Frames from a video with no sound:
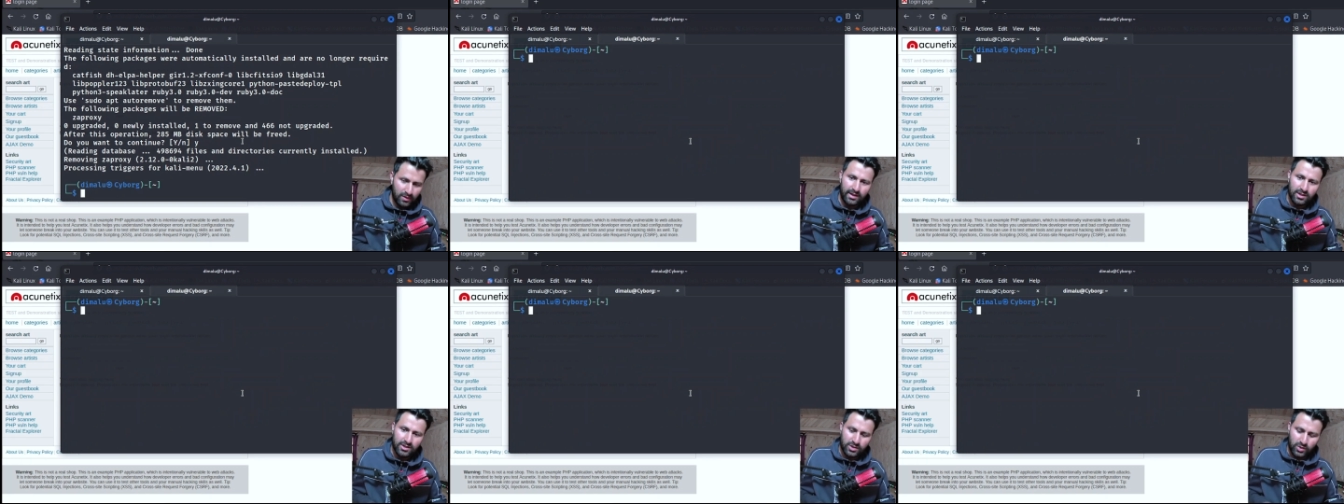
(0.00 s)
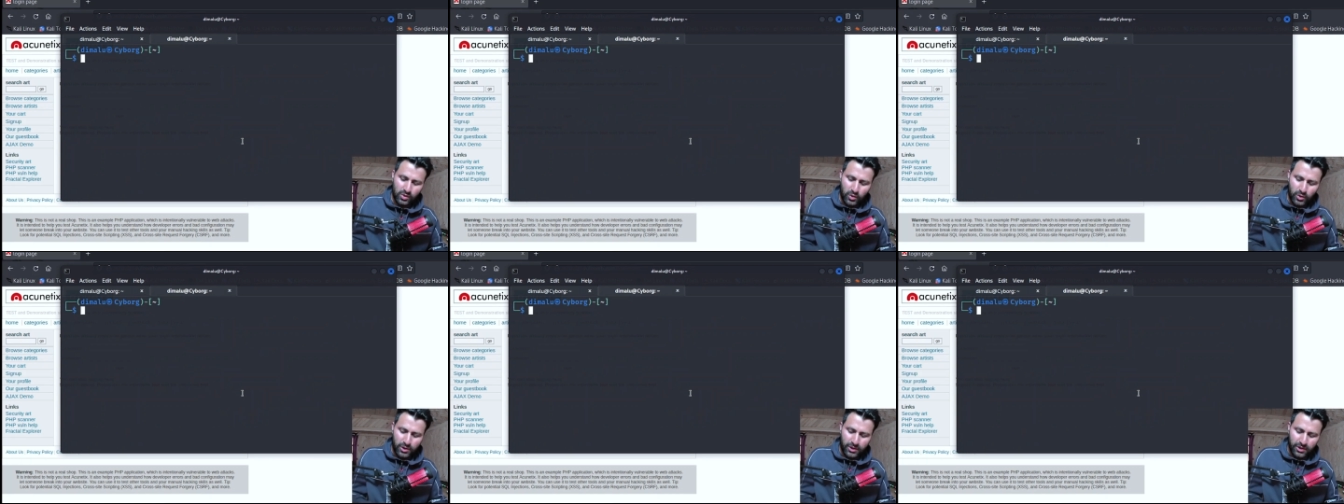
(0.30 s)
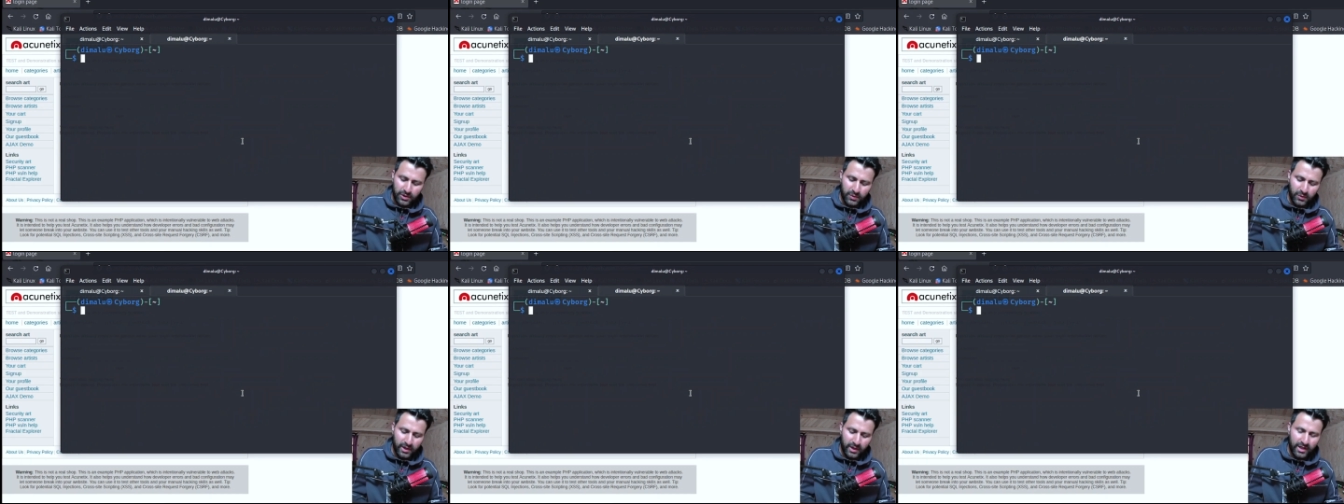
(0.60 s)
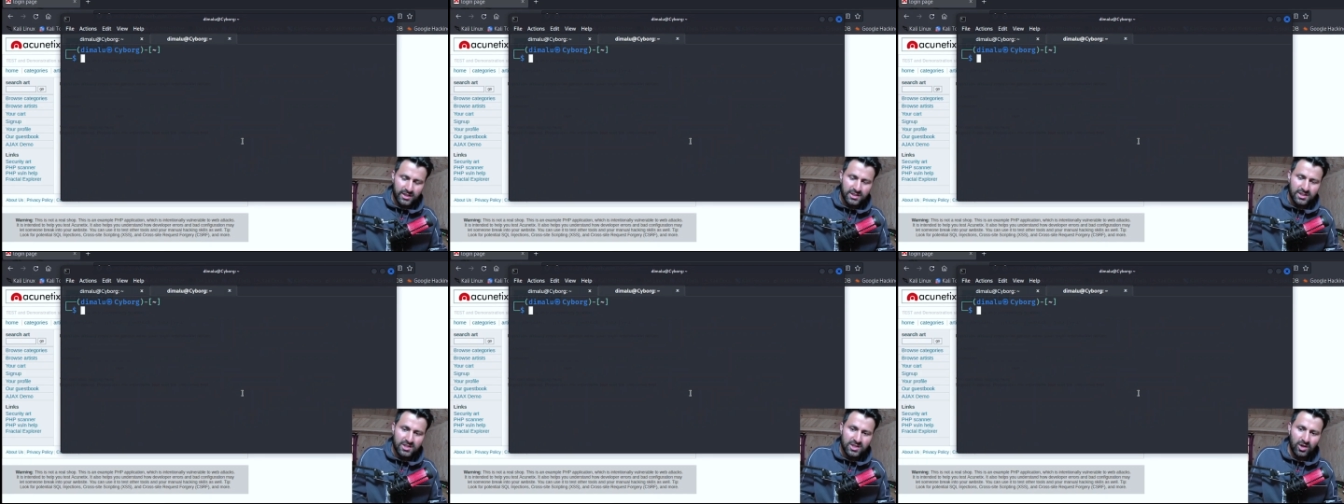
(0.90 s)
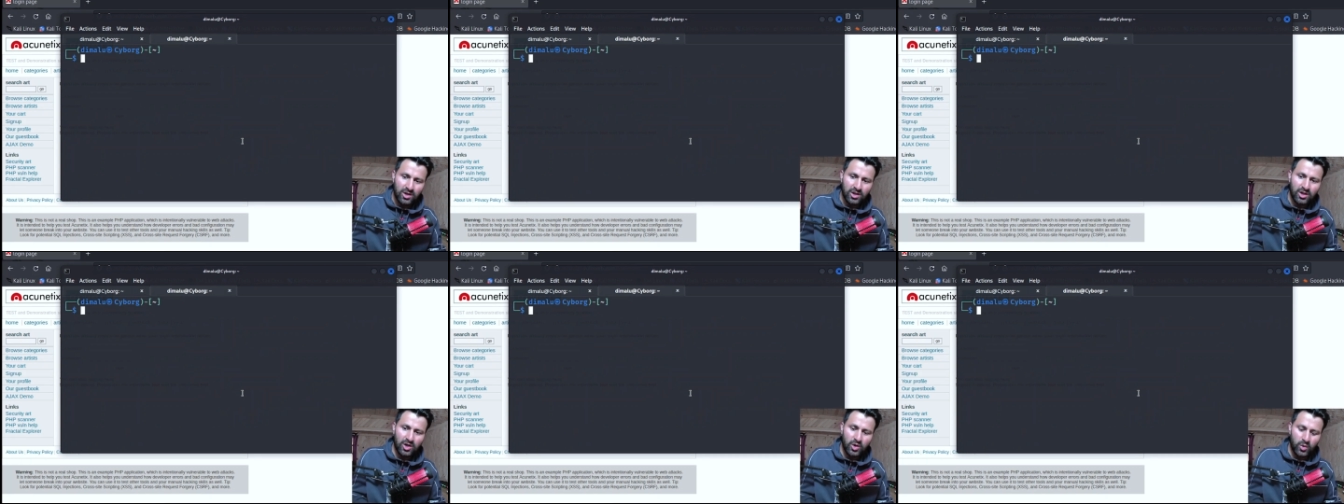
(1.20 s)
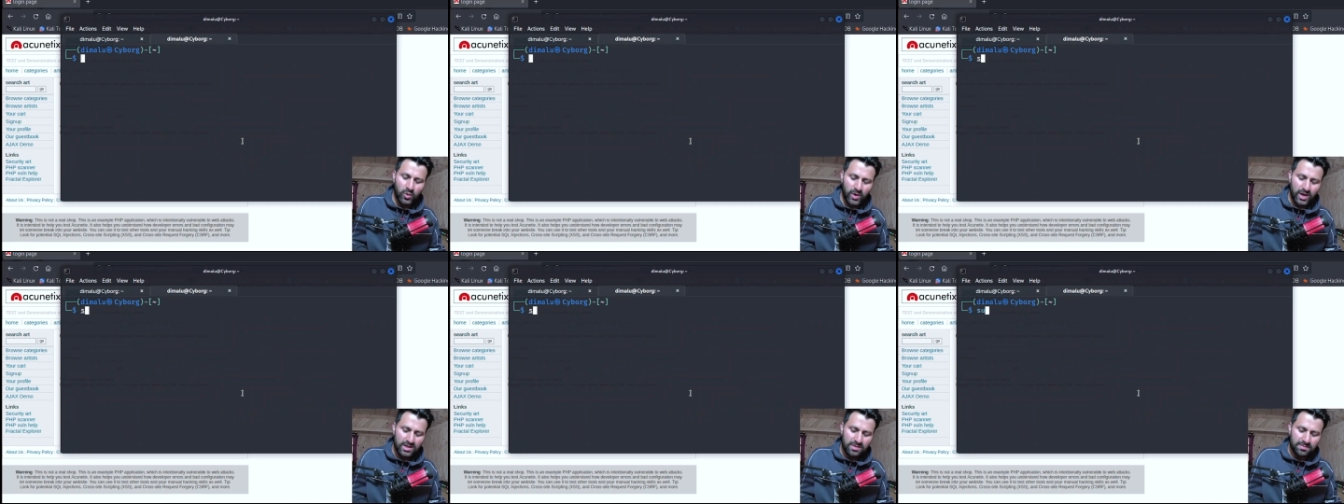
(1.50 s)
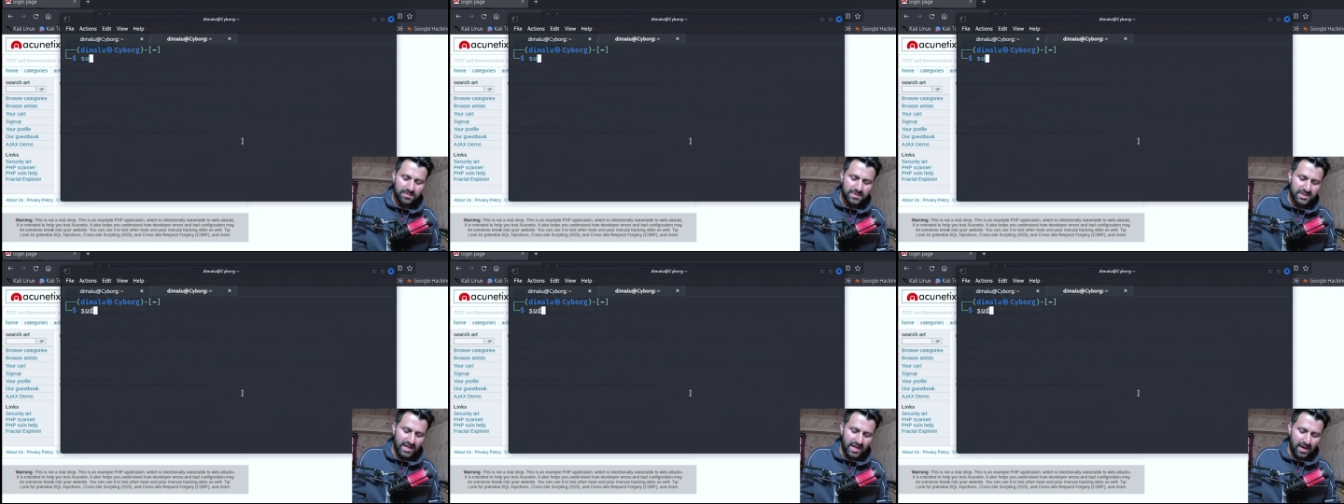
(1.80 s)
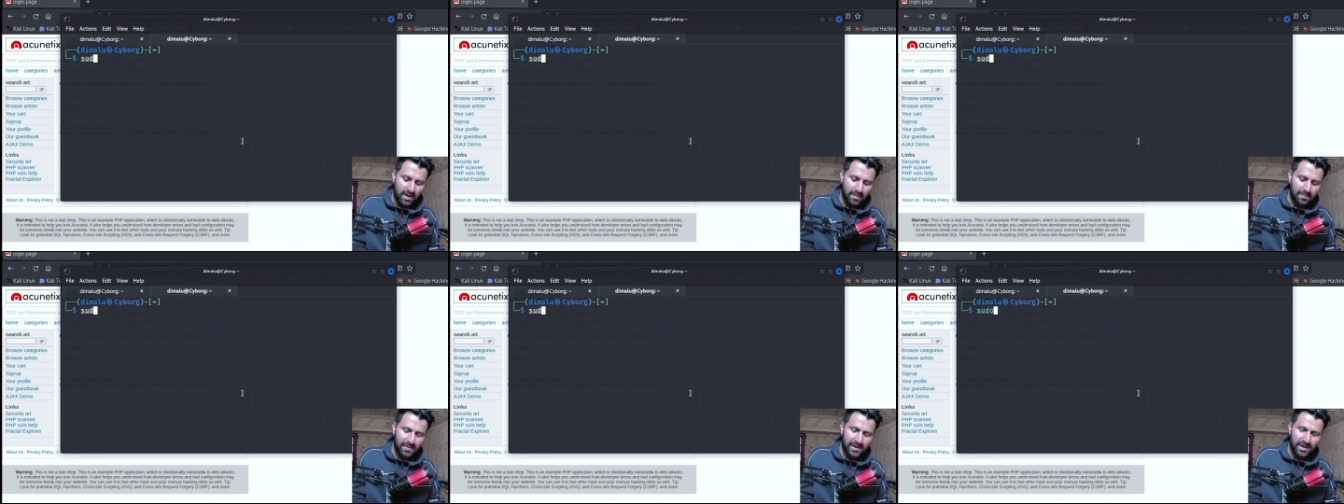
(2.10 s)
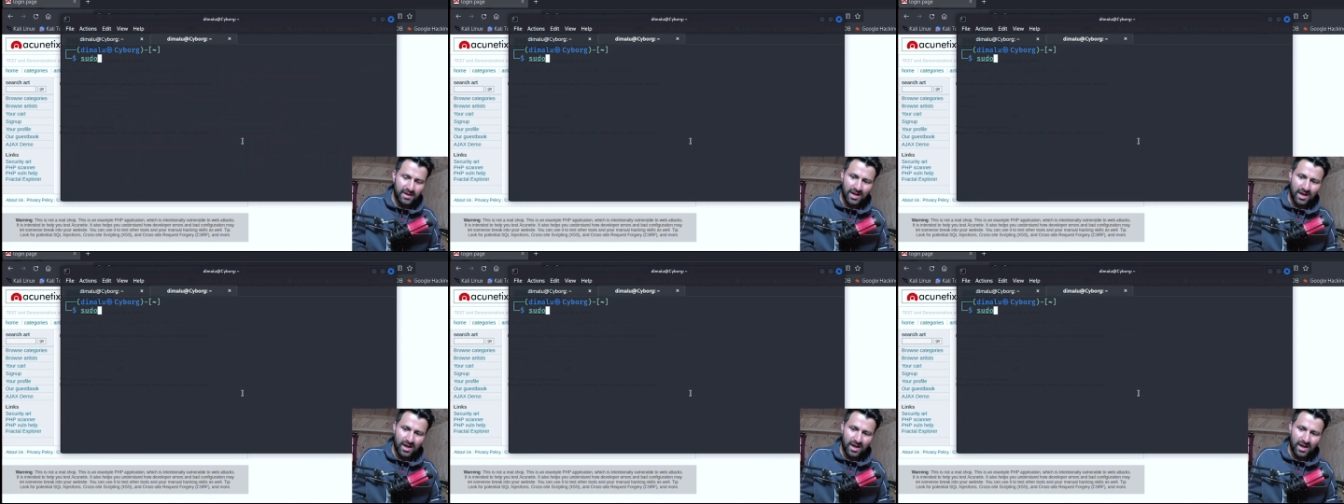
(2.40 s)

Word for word: So to install OWASP ZAP,